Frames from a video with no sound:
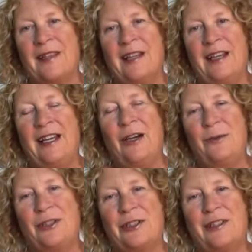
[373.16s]
It
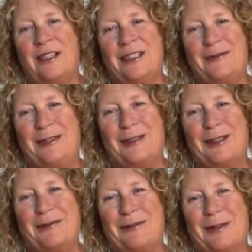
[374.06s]
helps your client to feel
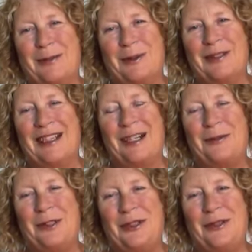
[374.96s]
comfortable, it
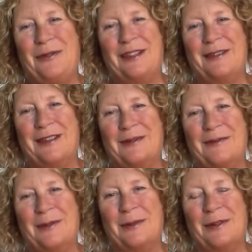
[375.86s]
helps you to feel
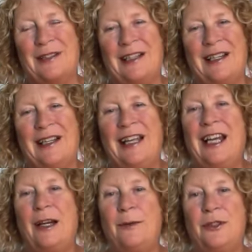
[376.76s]
comfortable, it
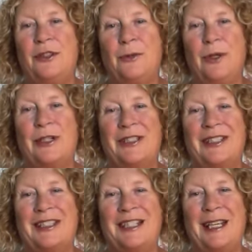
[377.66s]
helps you to work as
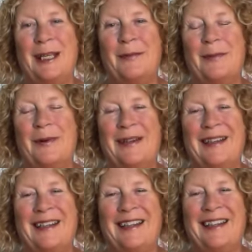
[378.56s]
a team,
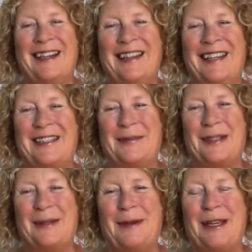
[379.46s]
and that's what
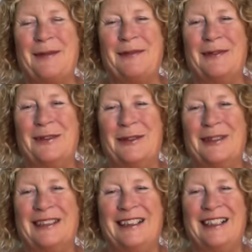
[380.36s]
I'm aiming for.
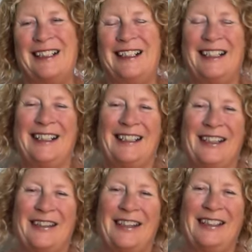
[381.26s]
You
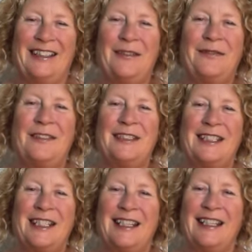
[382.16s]
know, I'd love to
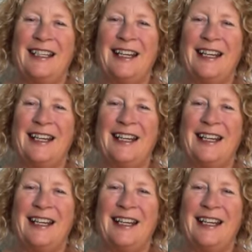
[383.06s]
see